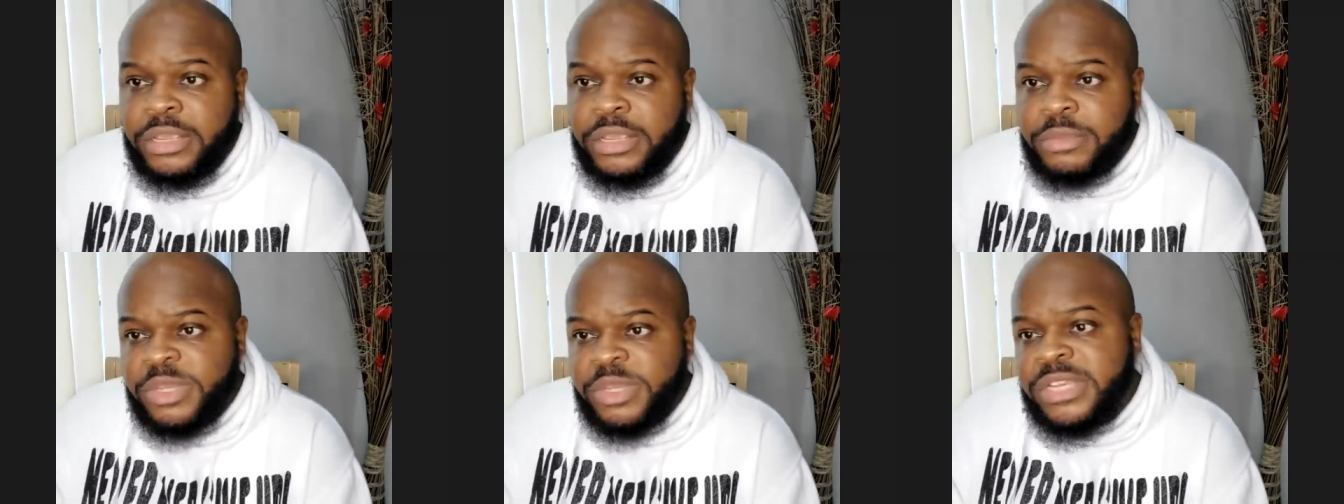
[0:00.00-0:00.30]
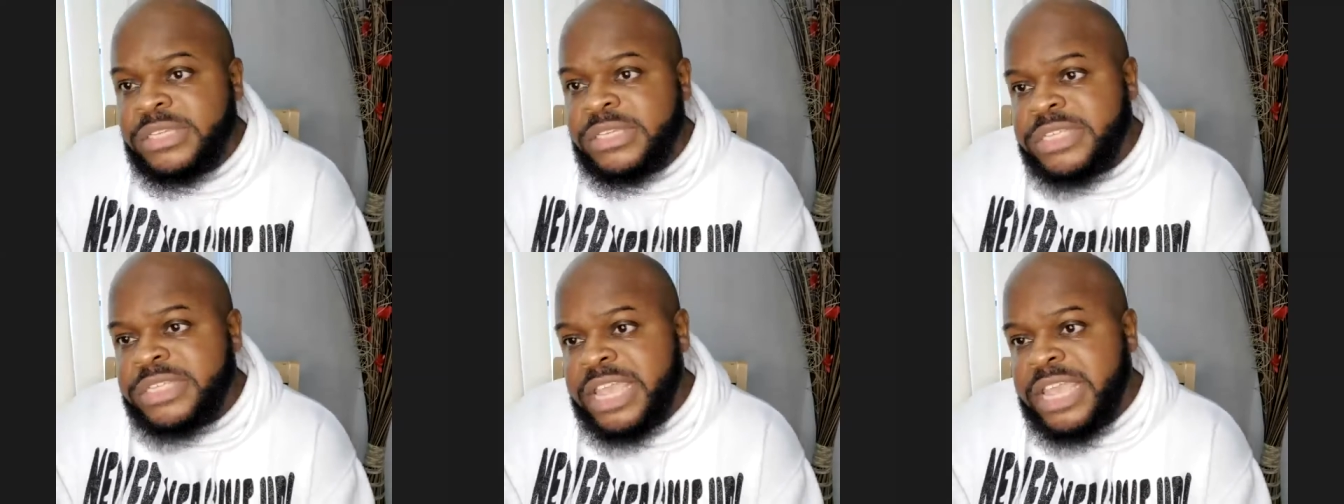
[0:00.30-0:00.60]

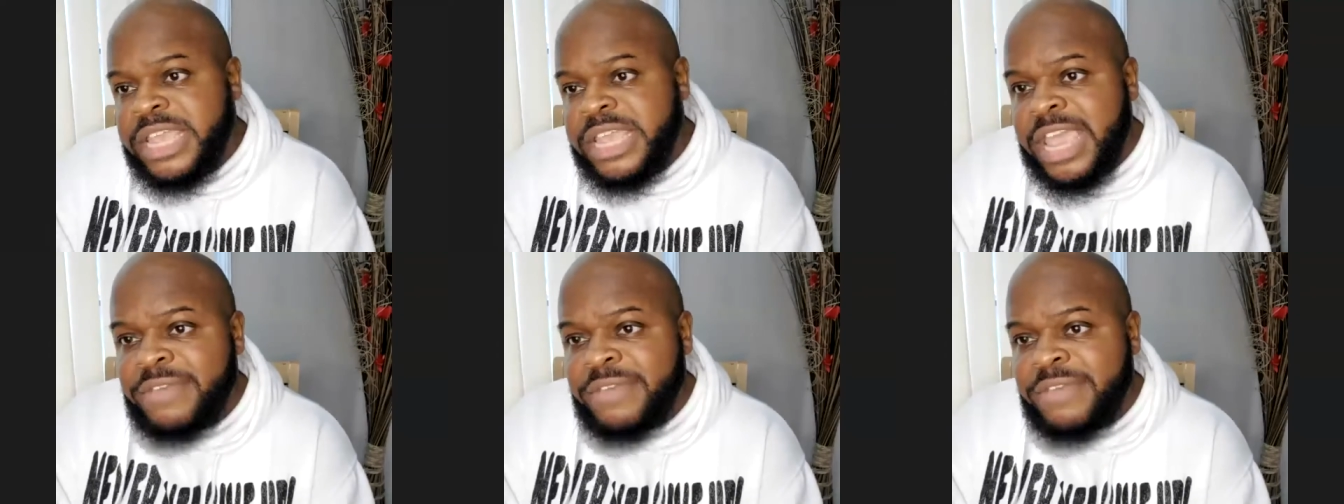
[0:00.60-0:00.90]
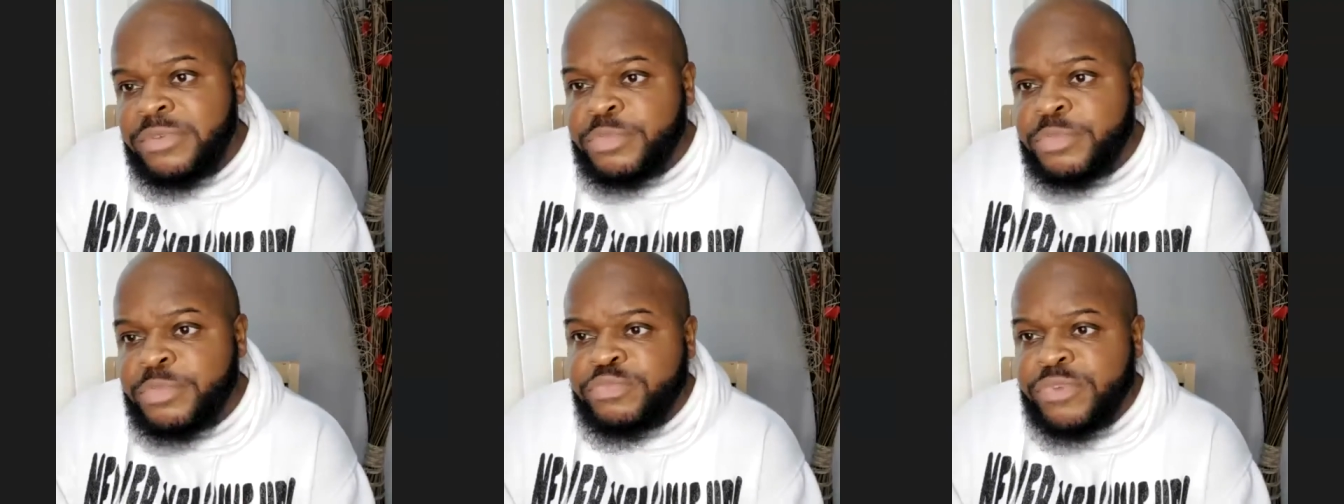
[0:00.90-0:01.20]
because they haven't
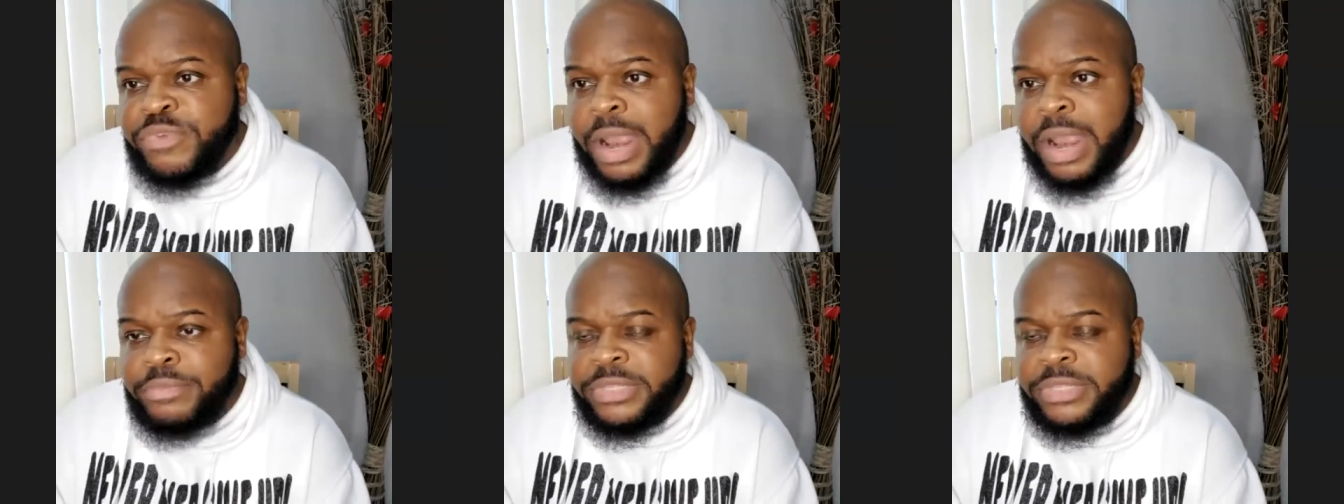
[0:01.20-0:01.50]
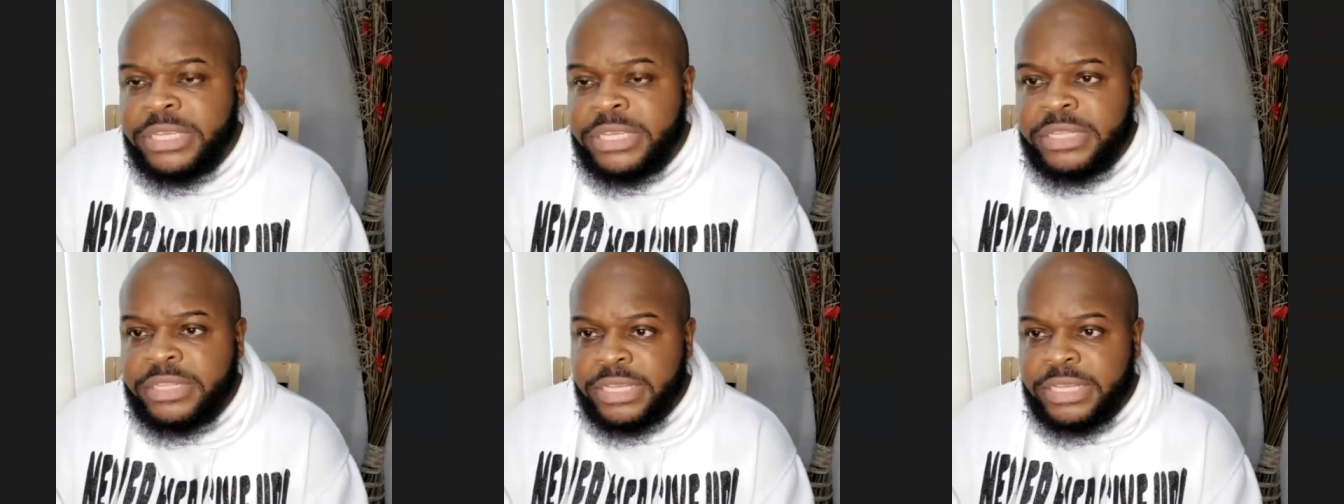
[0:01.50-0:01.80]
been properly
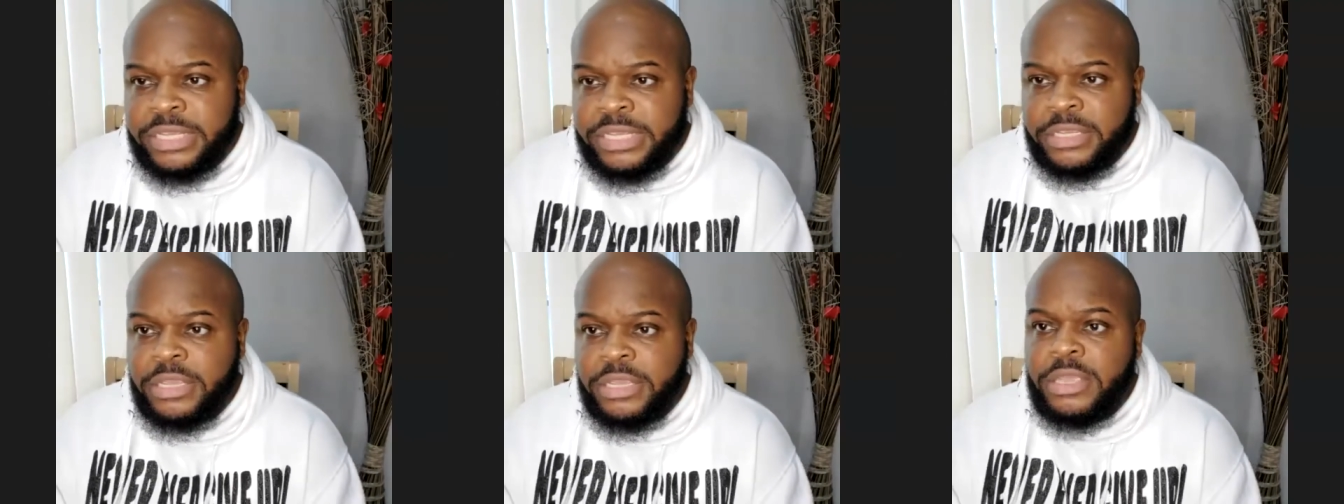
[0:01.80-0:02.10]
cleaned.